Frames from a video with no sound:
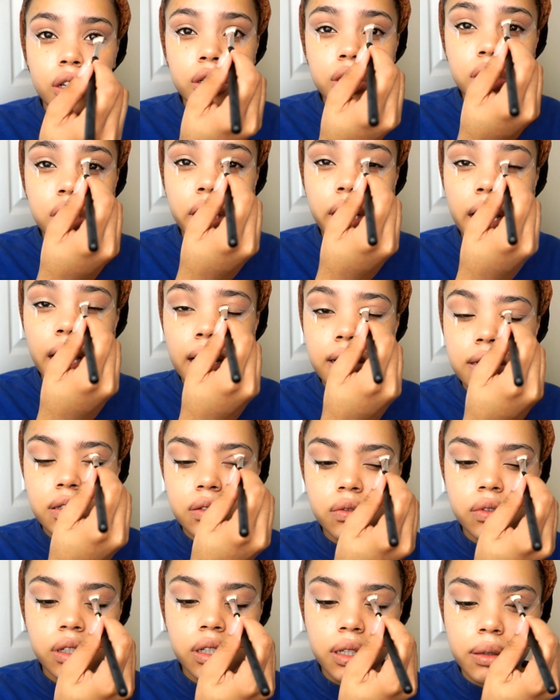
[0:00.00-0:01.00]
Usually I have
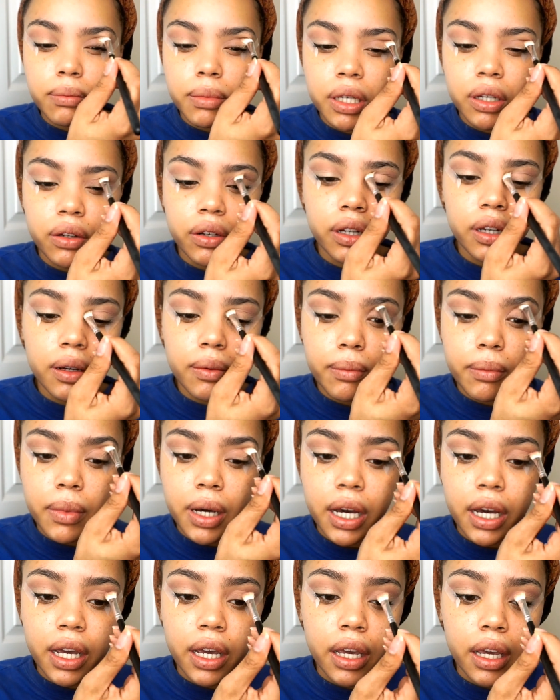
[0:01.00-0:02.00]
to really build up
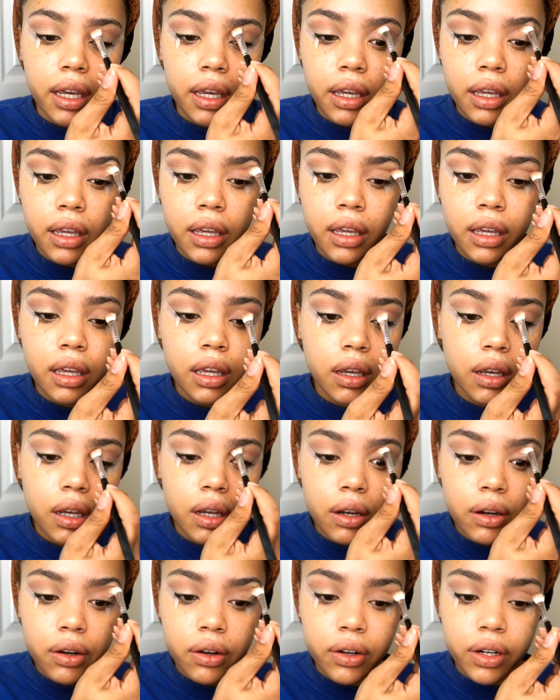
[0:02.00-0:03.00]
my
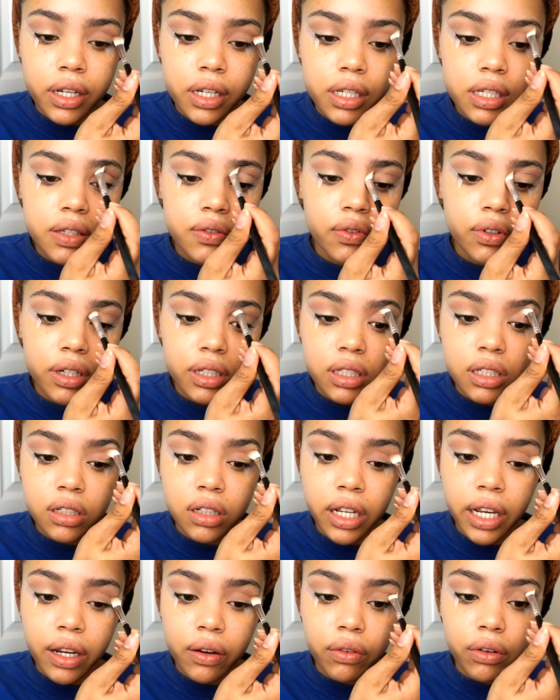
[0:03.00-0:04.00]
crease for it to
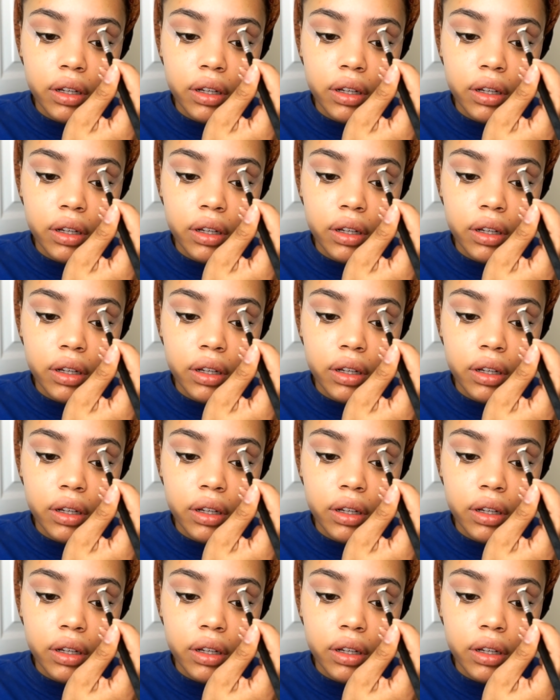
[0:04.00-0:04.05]
like